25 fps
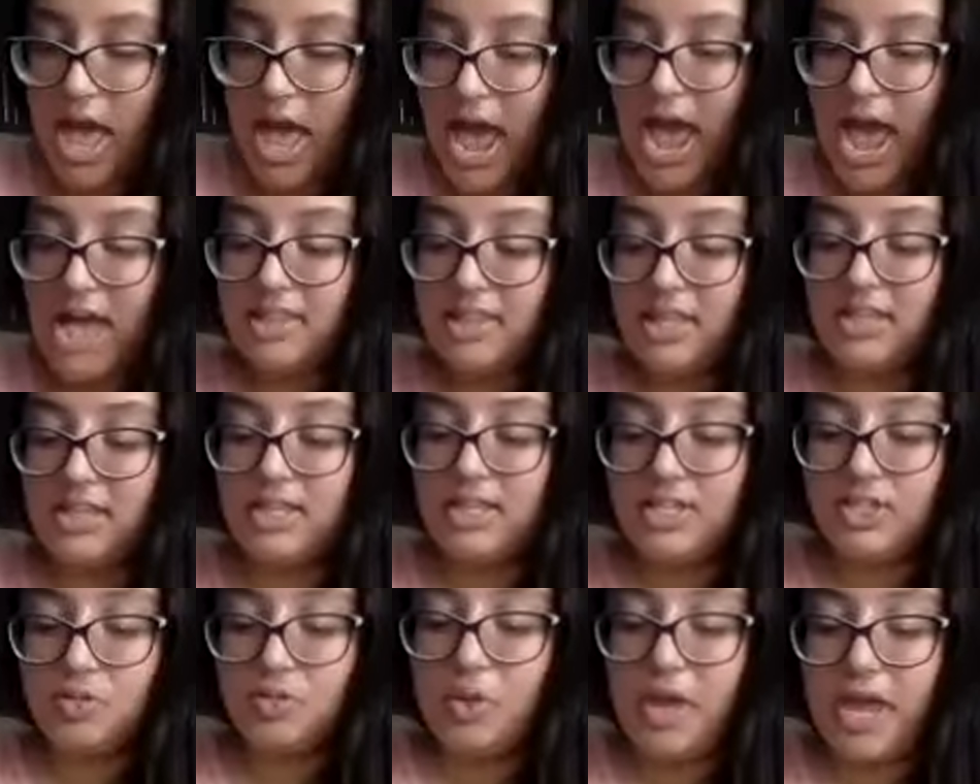And then
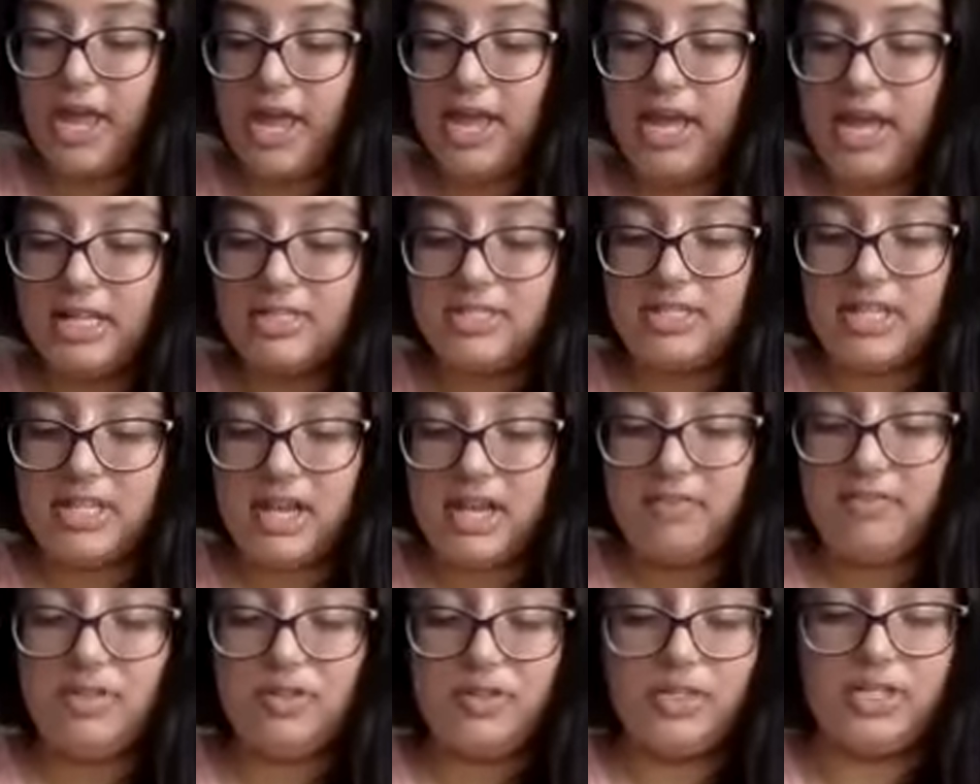this way, instead
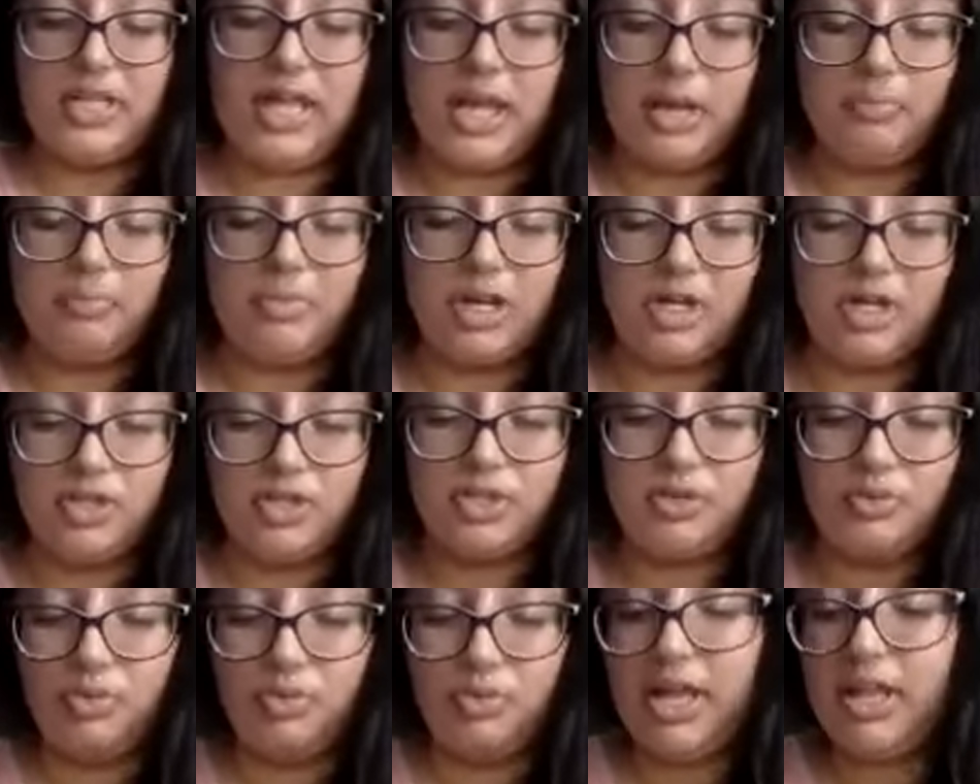of using like
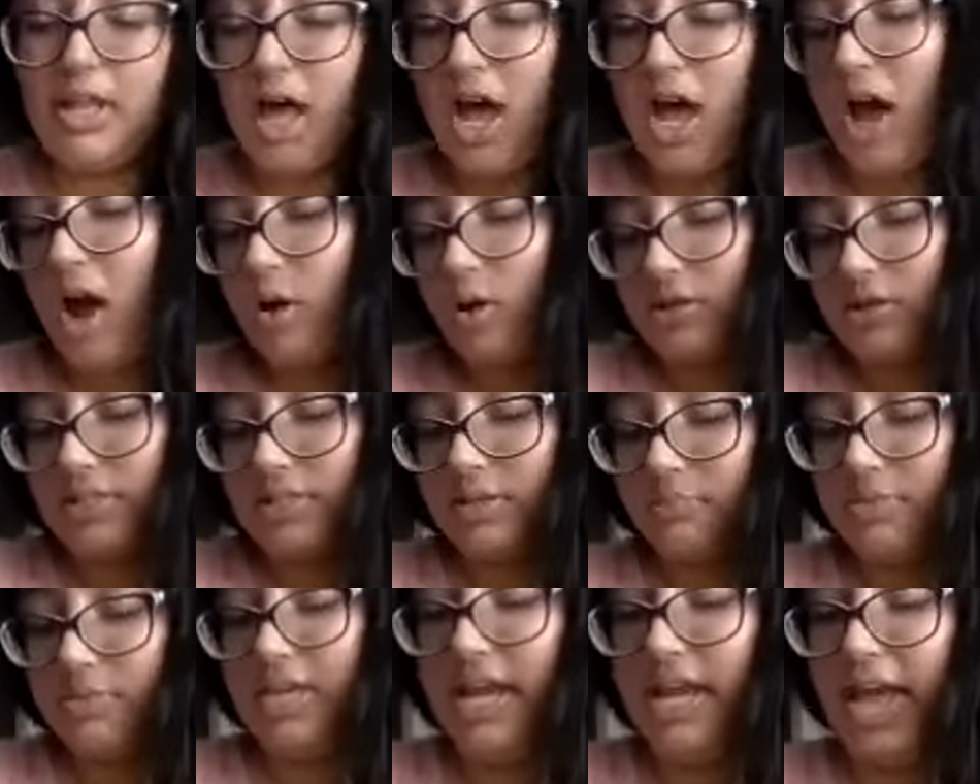mozzarella or
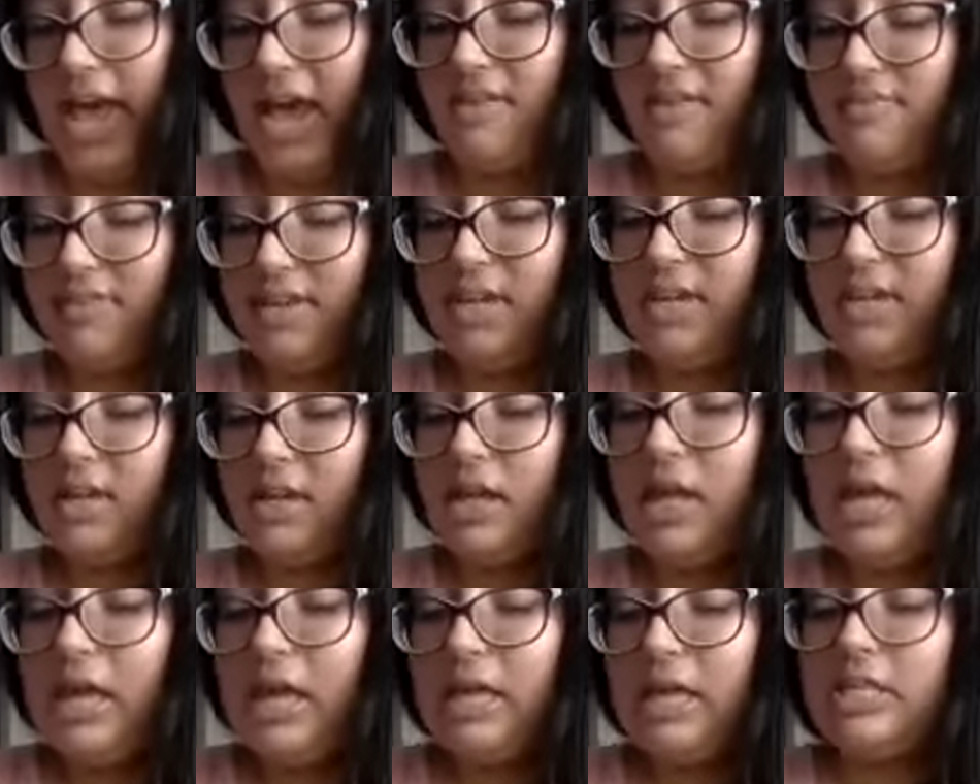something heavy,
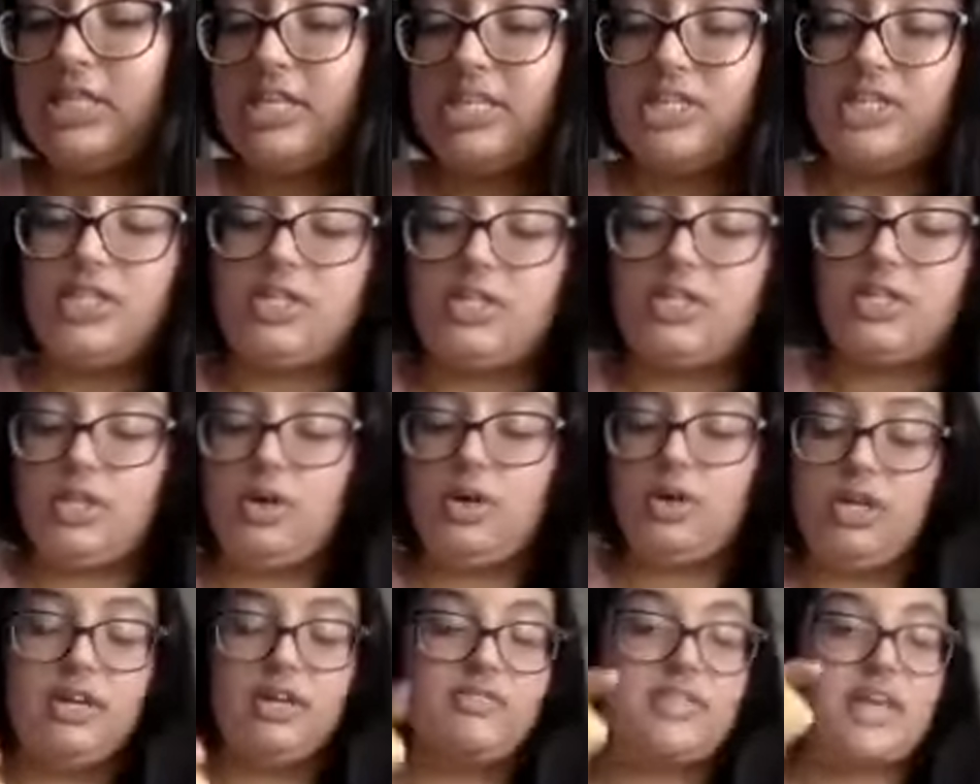this
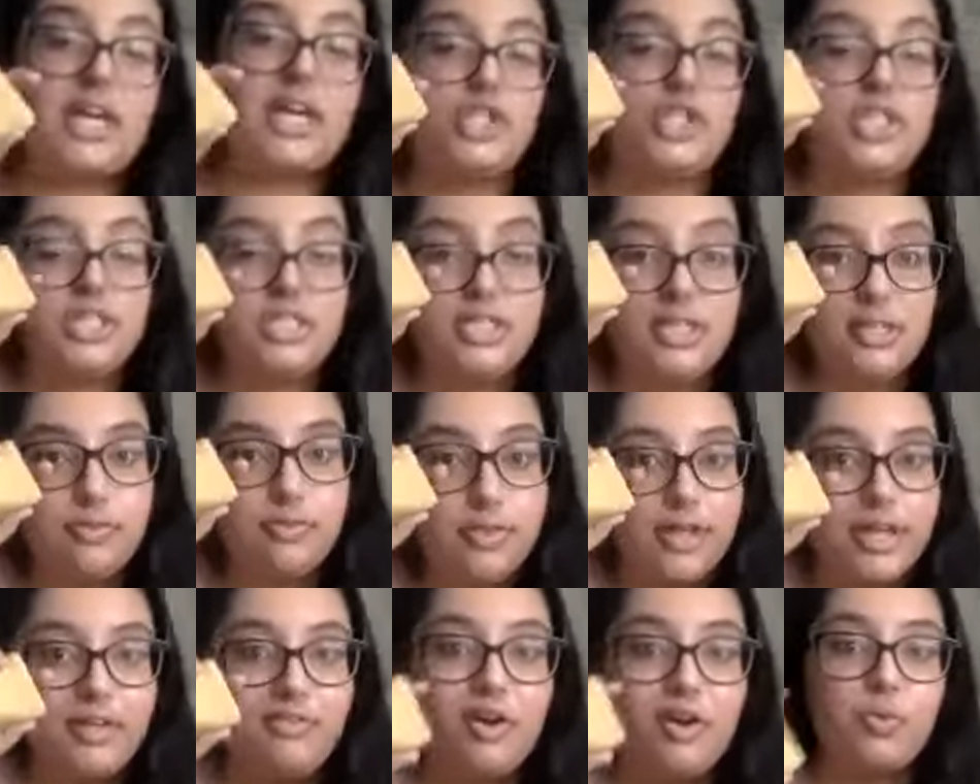still gives that cheesy
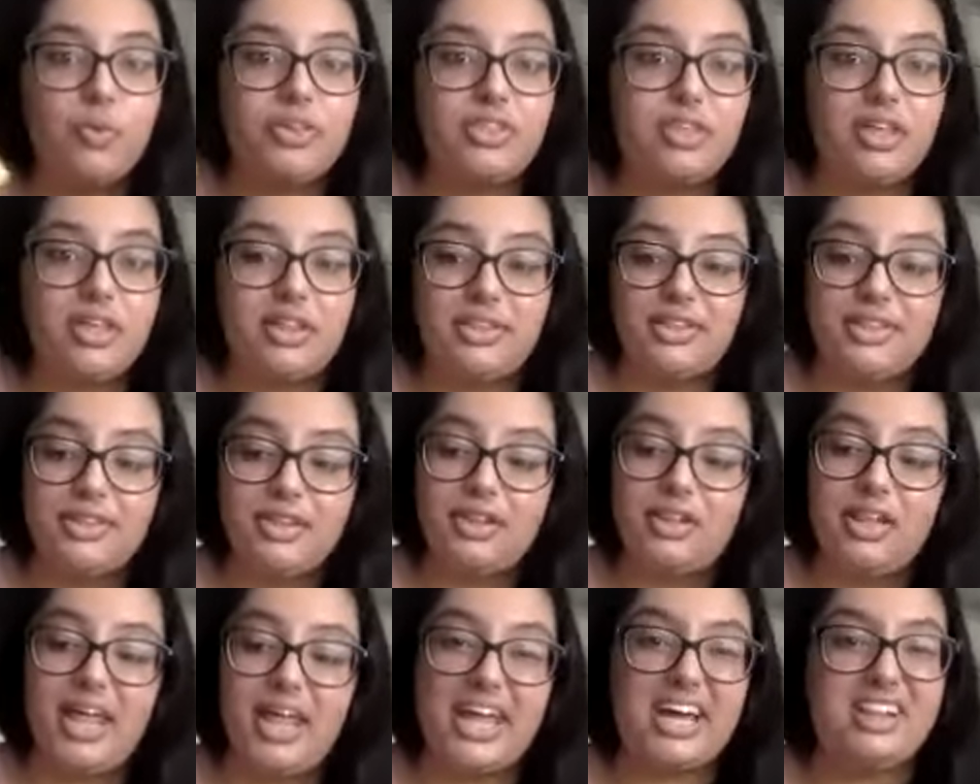flavor with a
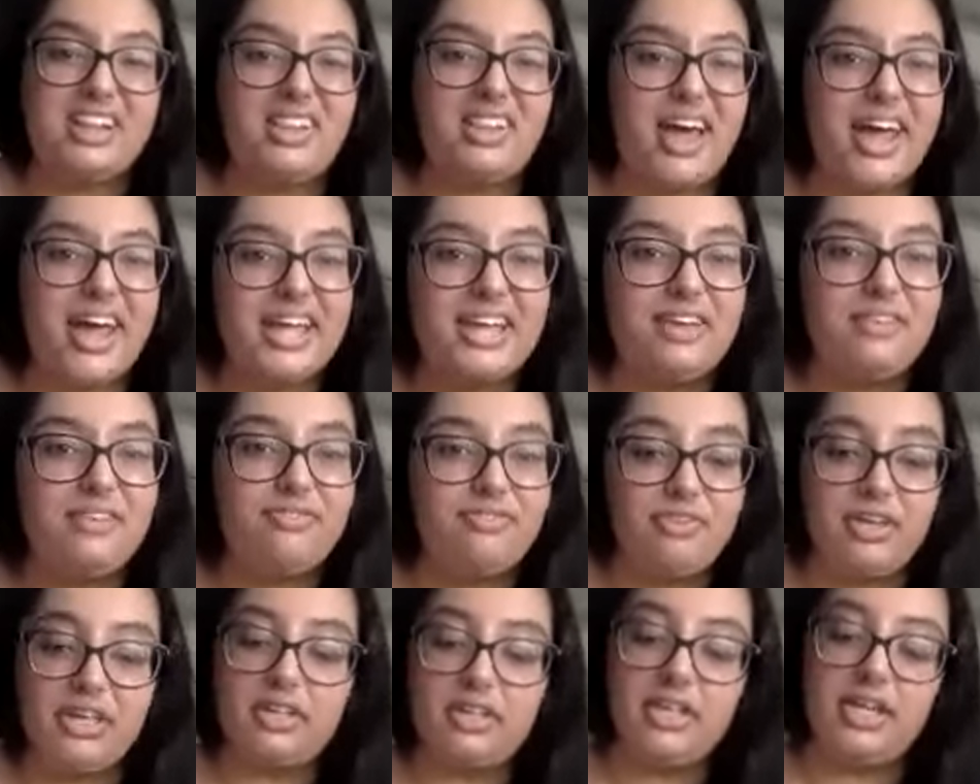light
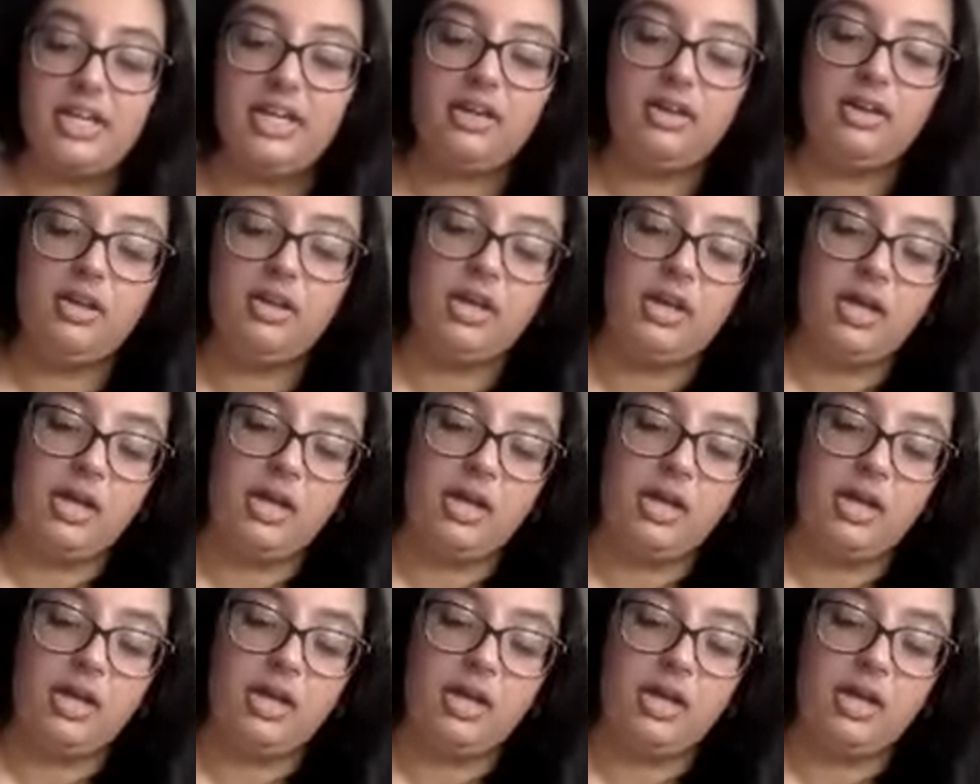feeling.